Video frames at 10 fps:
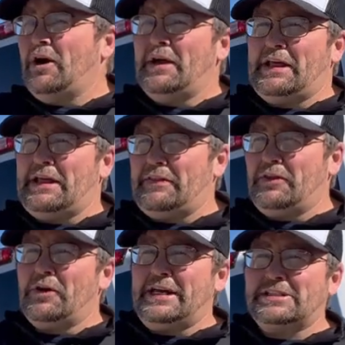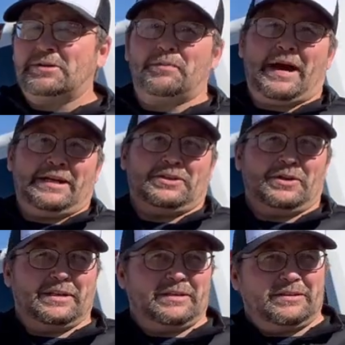know, it, there is some pain to
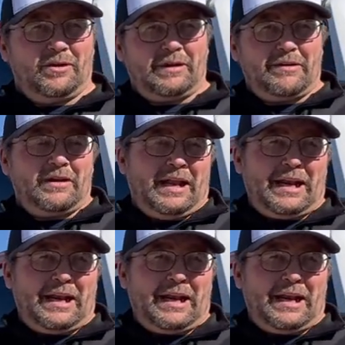it. Yes. Don't ever let